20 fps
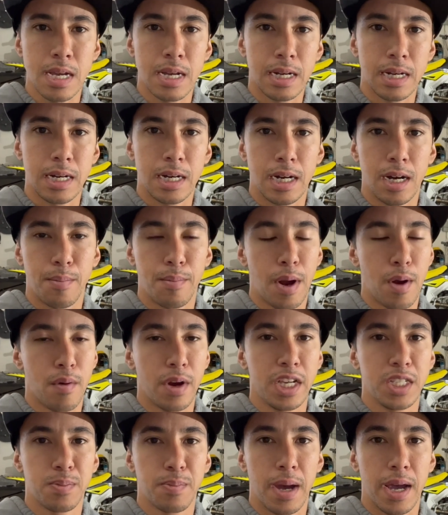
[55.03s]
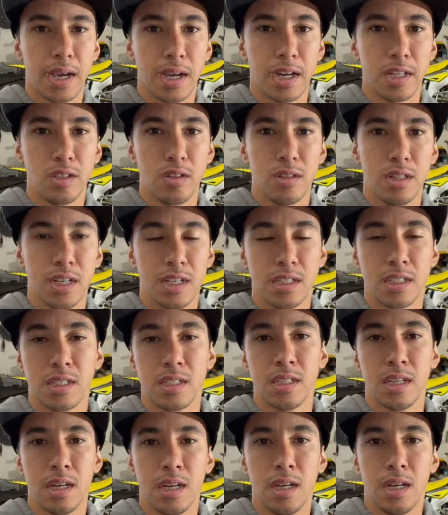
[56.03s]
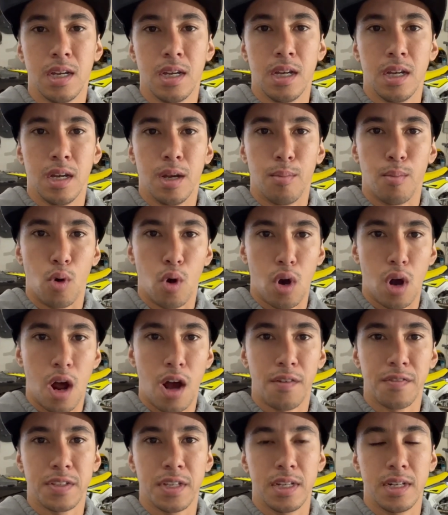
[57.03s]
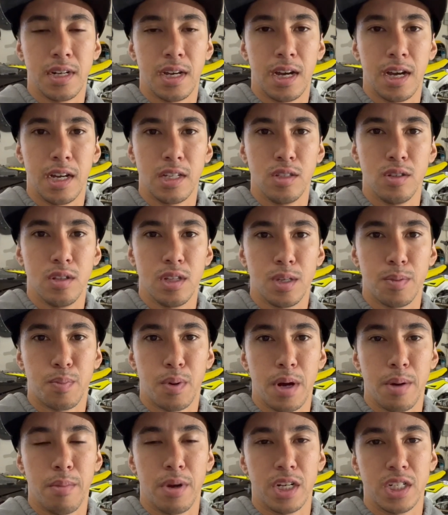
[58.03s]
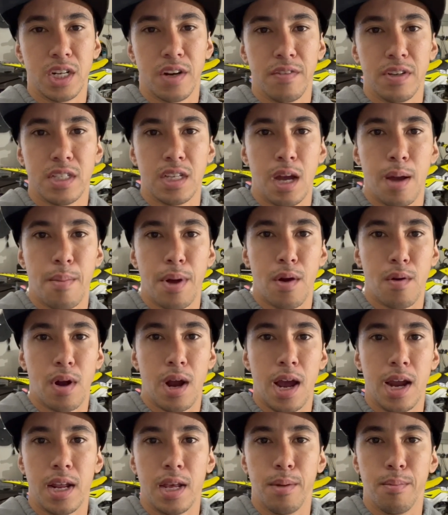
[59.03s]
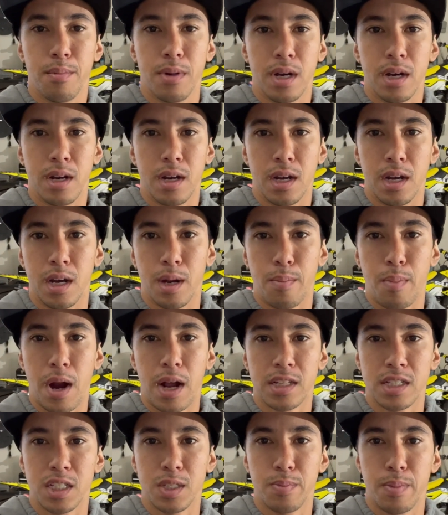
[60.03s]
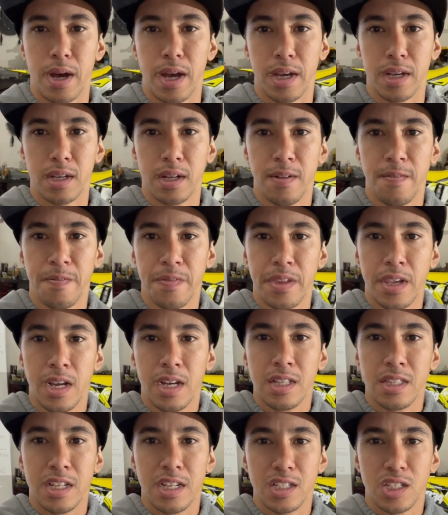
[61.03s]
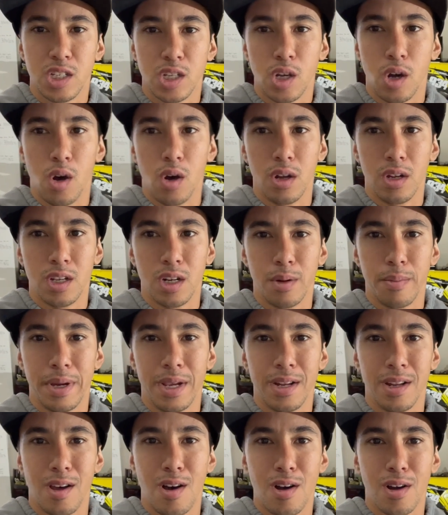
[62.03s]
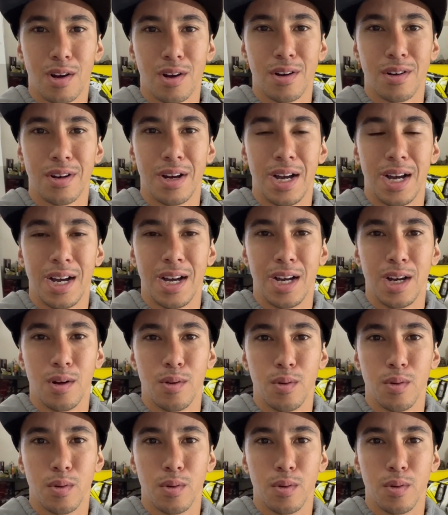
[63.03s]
Uh, um, my race bike, I do this more often. Uh, I do it pretty much every time I ride it, but uh, practice bike tends to go a little bit longer uh,